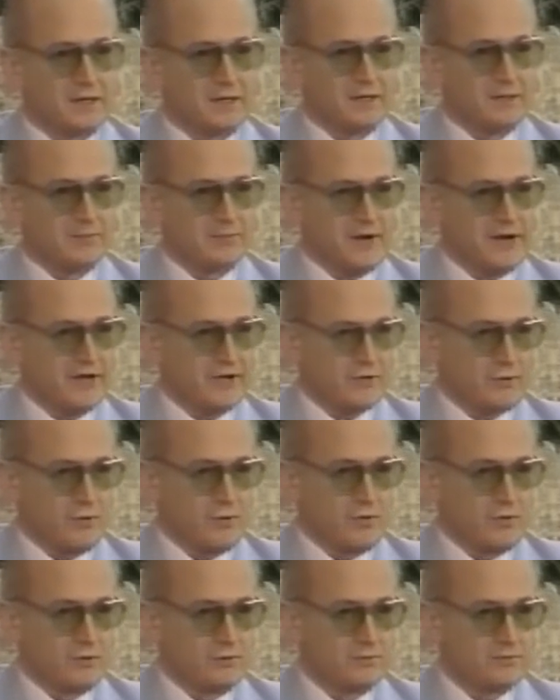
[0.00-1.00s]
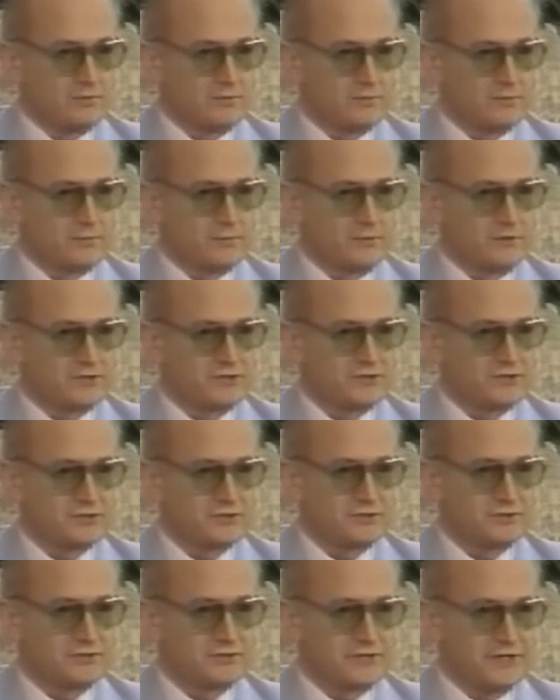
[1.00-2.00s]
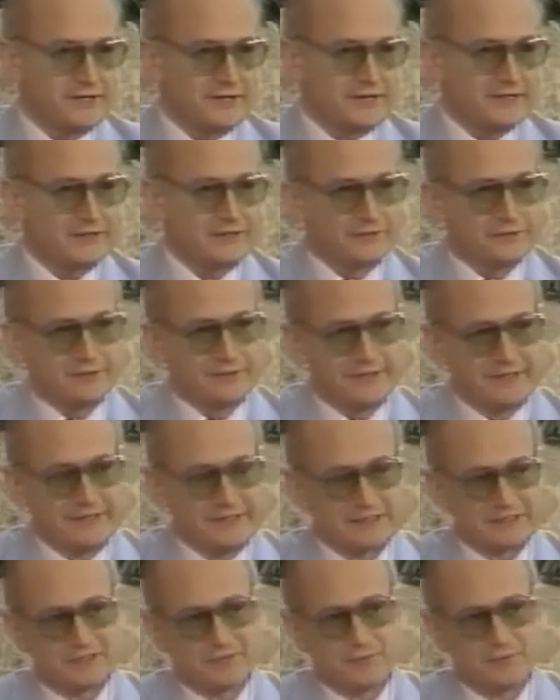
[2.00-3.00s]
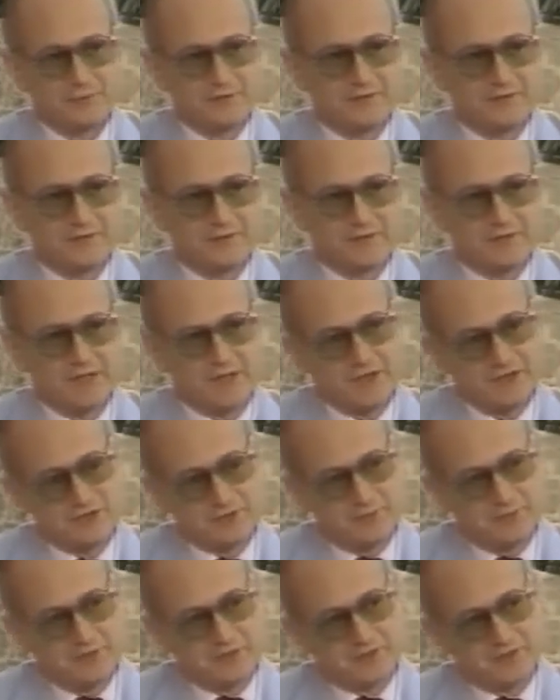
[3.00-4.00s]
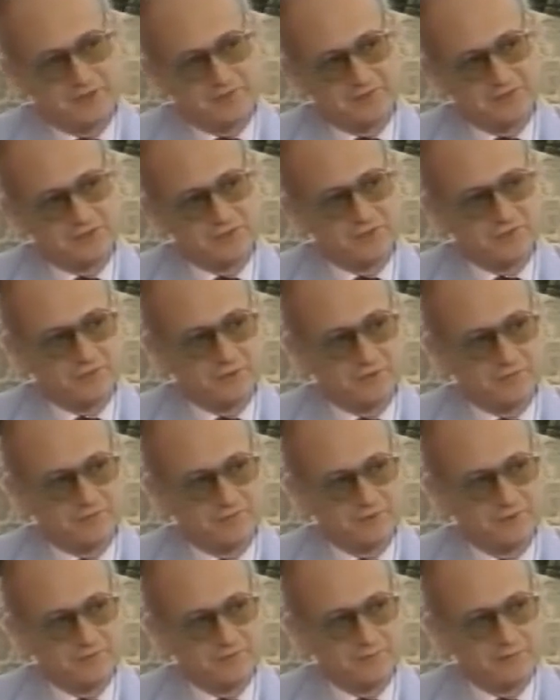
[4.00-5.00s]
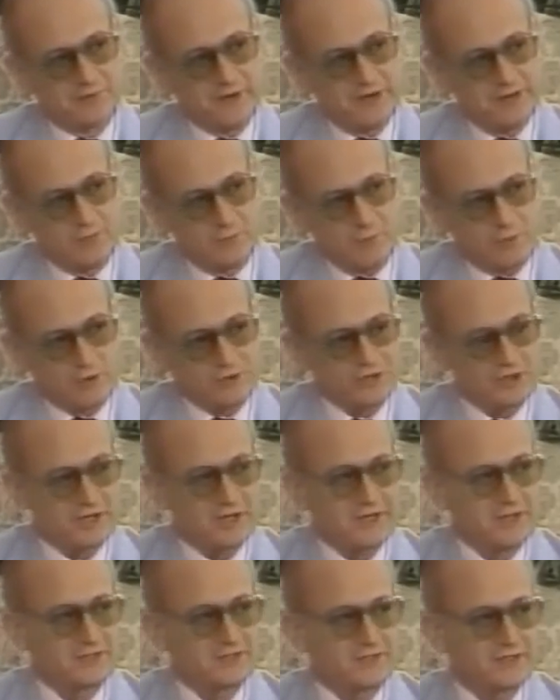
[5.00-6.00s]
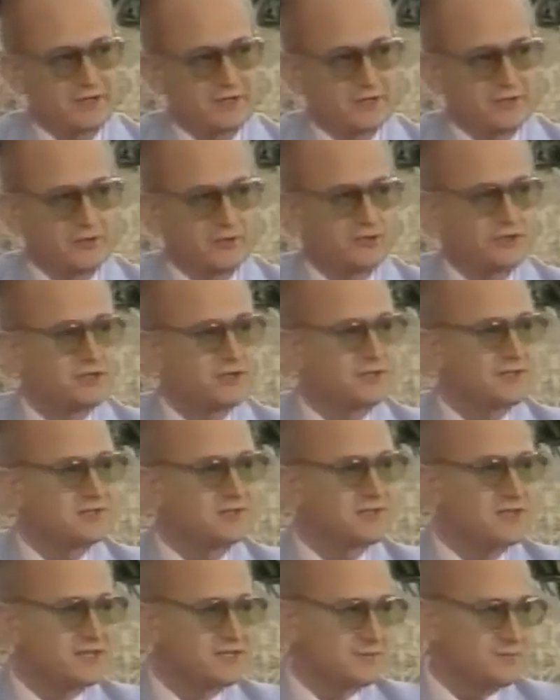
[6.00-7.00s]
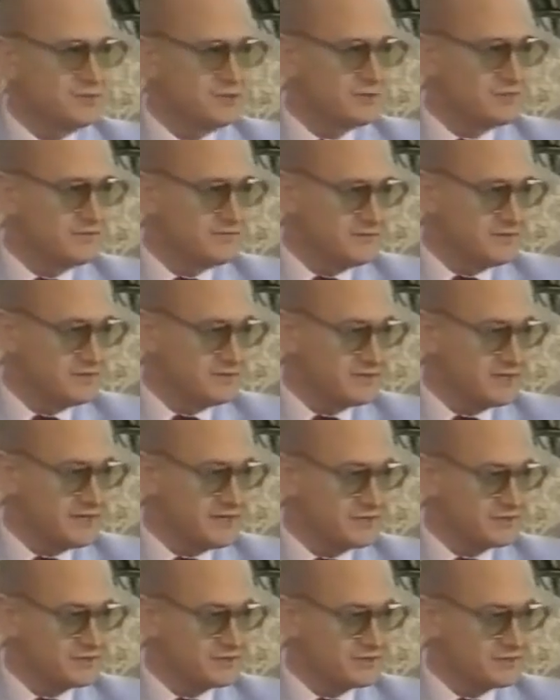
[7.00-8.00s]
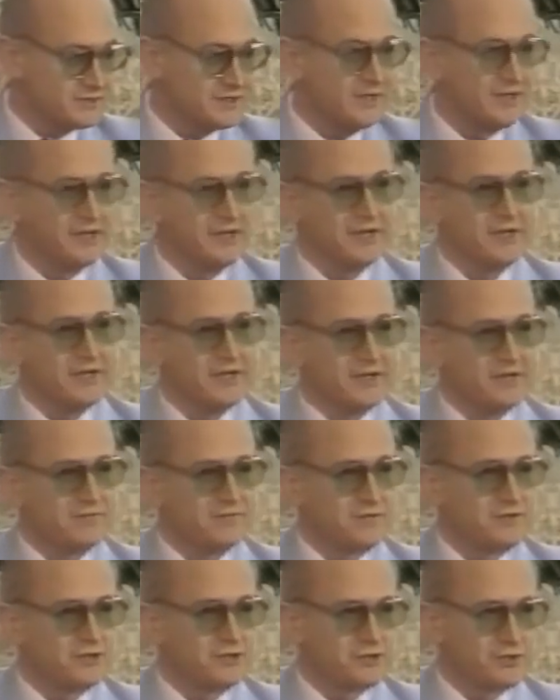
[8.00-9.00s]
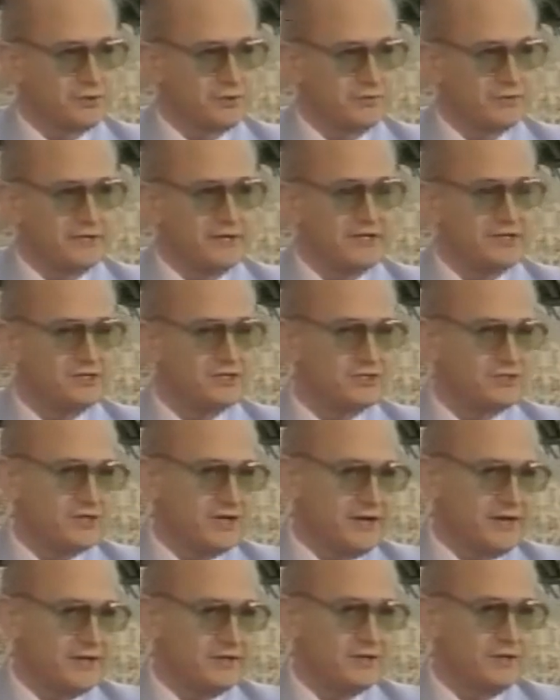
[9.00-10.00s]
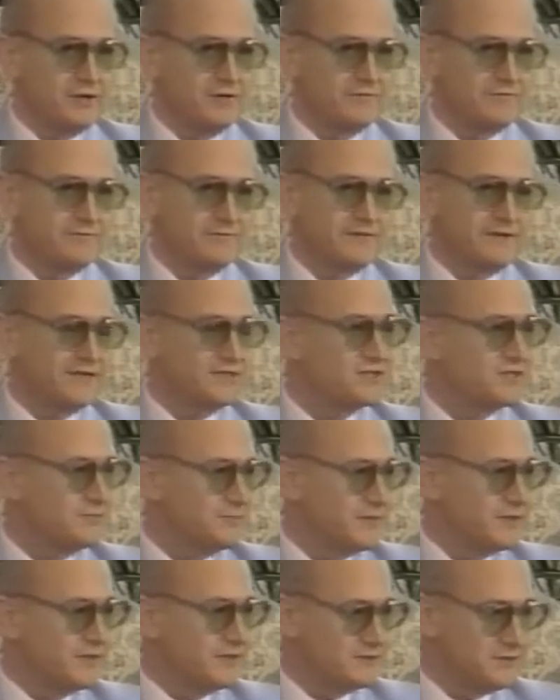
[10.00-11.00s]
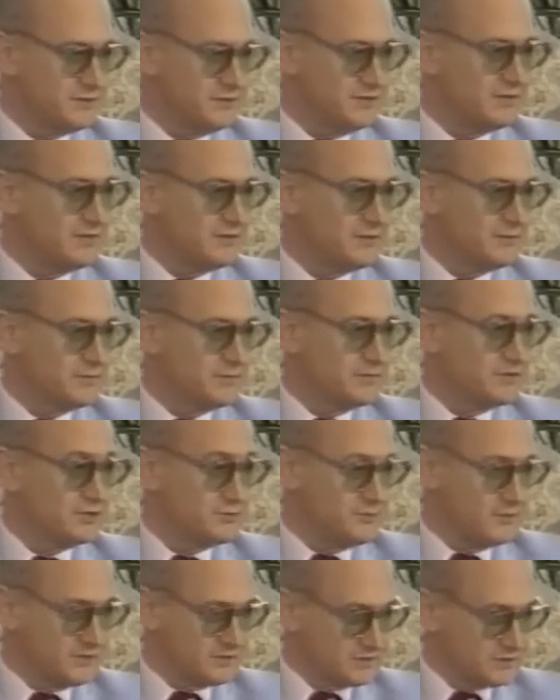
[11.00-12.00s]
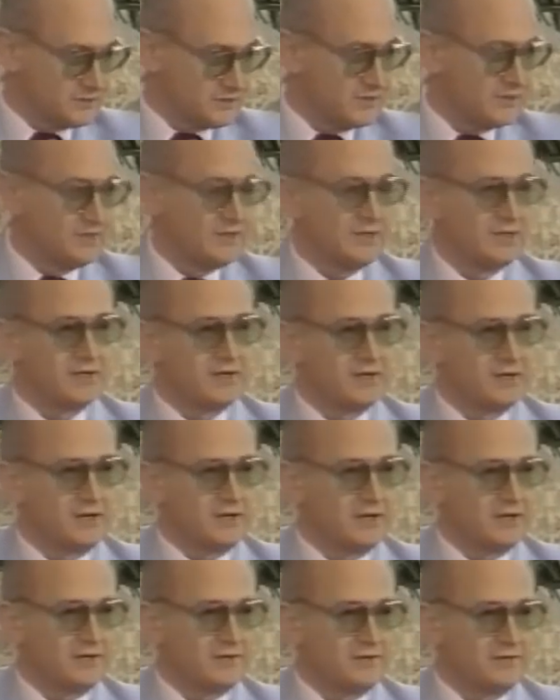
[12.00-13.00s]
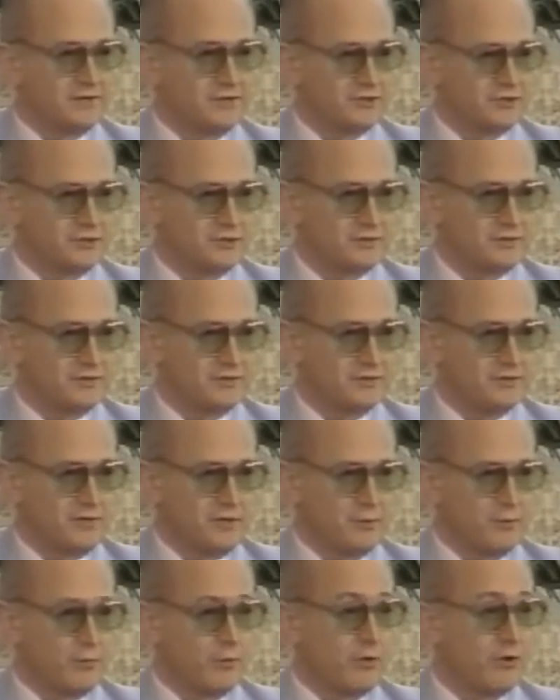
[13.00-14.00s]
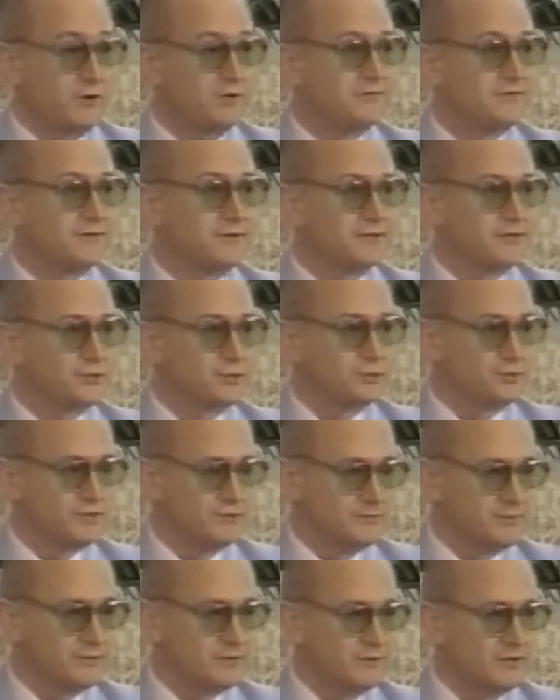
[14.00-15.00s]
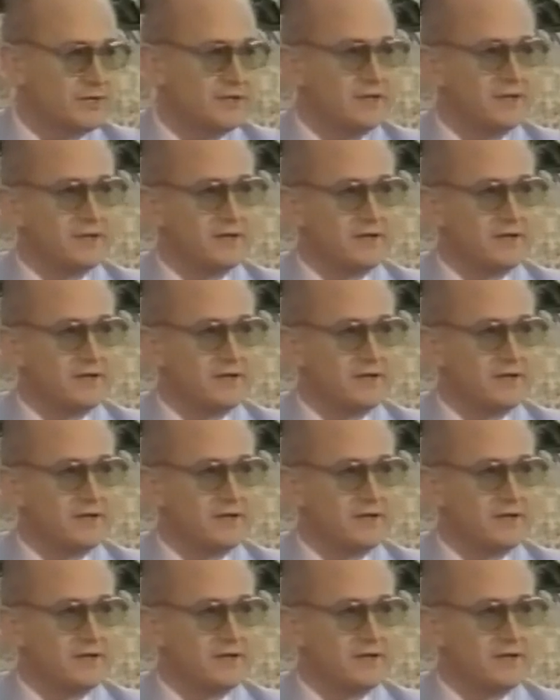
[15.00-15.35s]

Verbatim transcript: Uh, my role was directly linked with KGB activities of, of, brainwashing and psychological assessment of these guests. If they showed any sign of flexibility, which means uh, they showed that they were recruitable,